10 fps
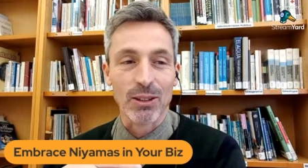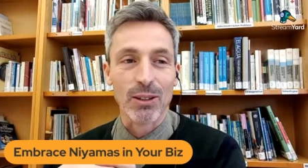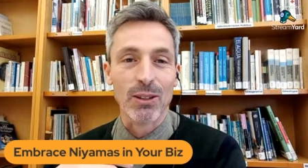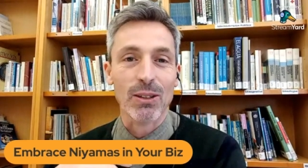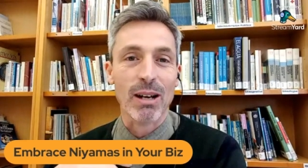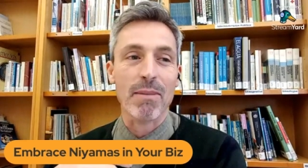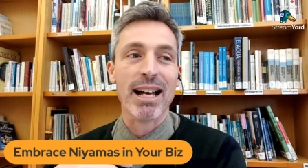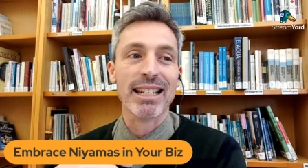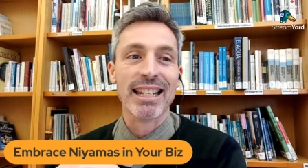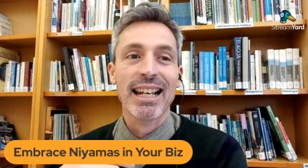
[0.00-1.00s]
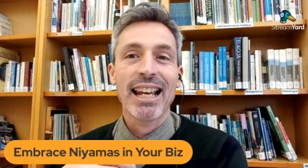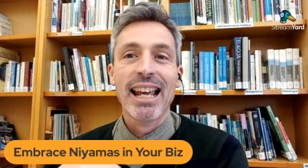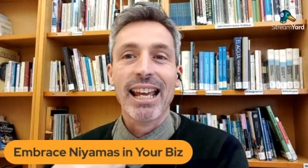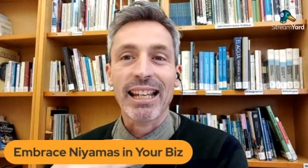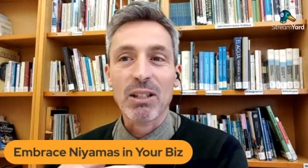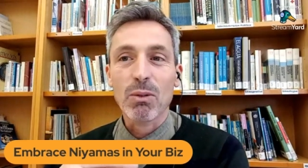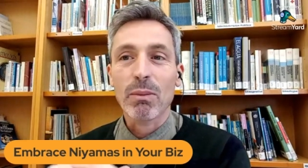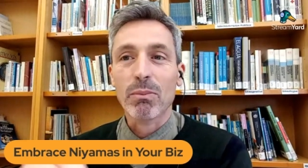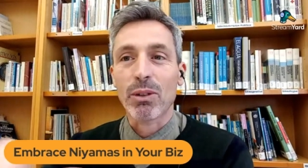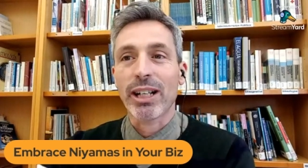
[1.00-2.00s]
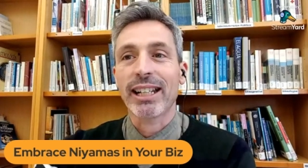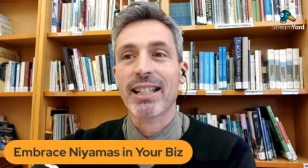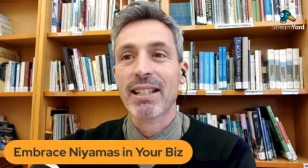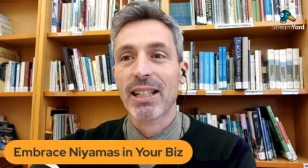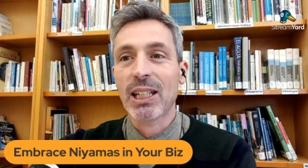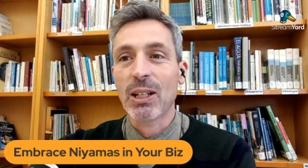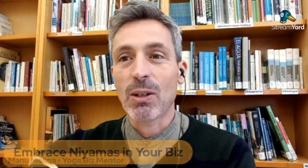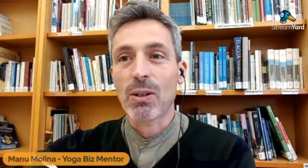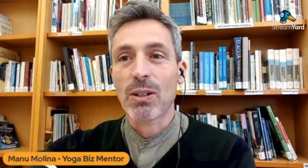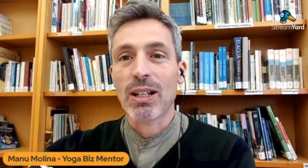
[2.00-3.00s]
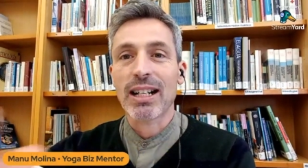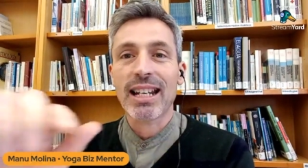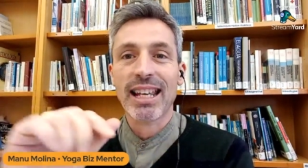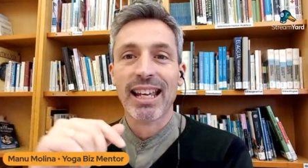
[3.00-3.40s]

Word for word: your yoga mat and to embrace your